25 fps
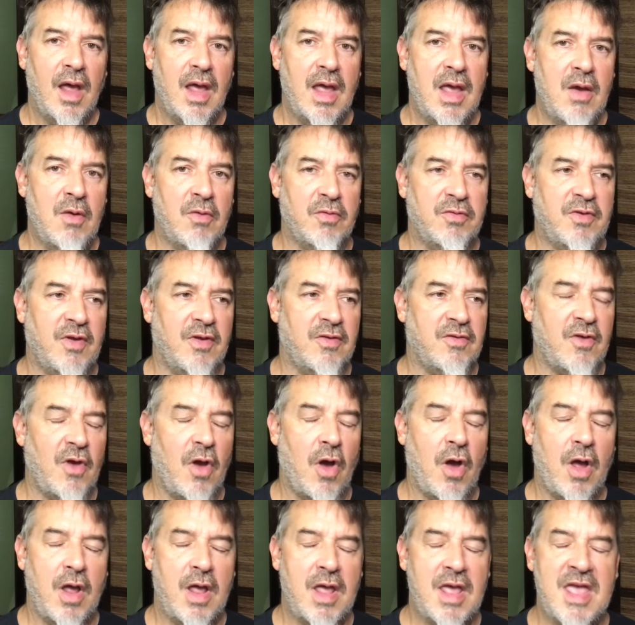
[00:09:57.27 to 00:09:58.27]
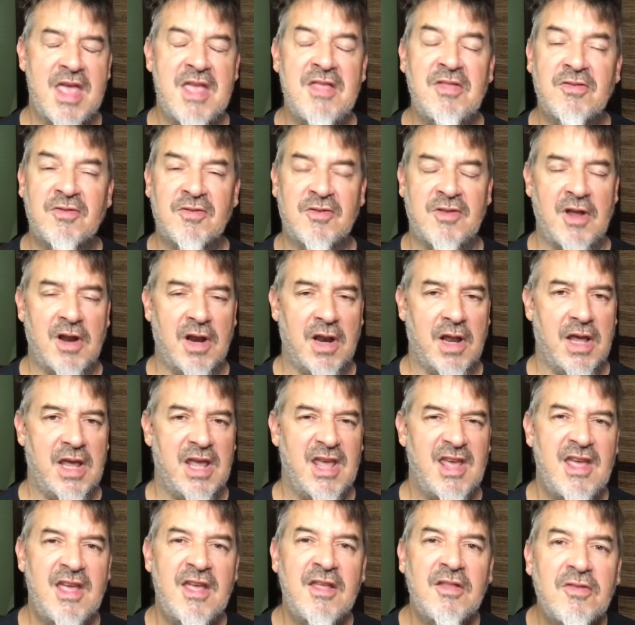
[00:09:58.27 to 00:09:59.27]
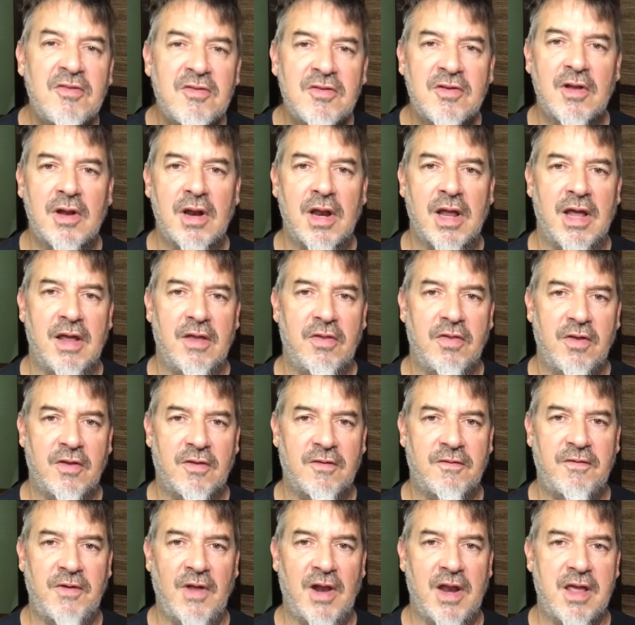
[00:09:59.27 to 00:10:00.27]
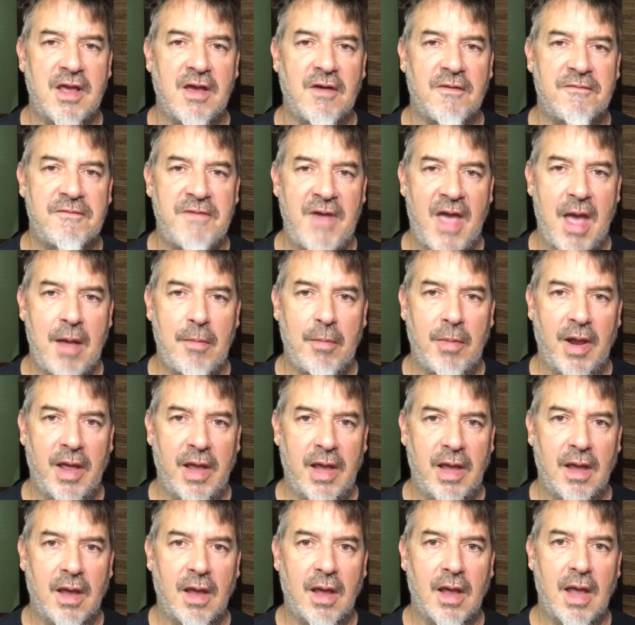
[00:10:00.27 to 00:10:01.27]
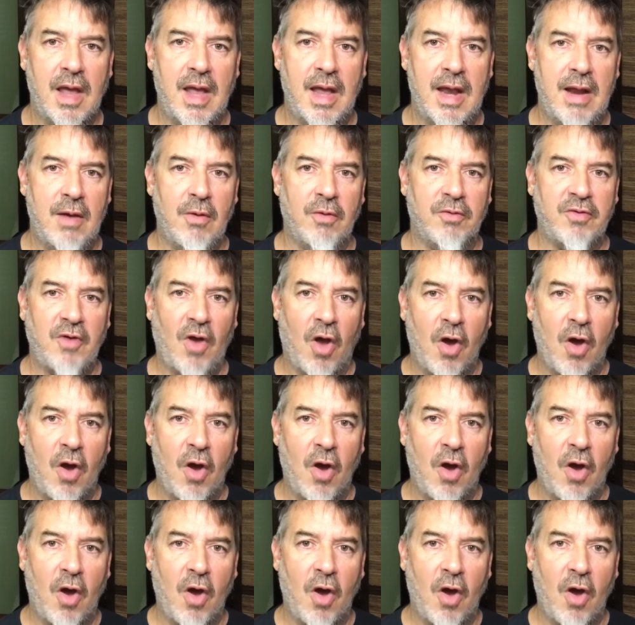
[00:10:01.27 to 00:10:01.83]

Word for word: it was this instantly, instantly this feeling of family, and it was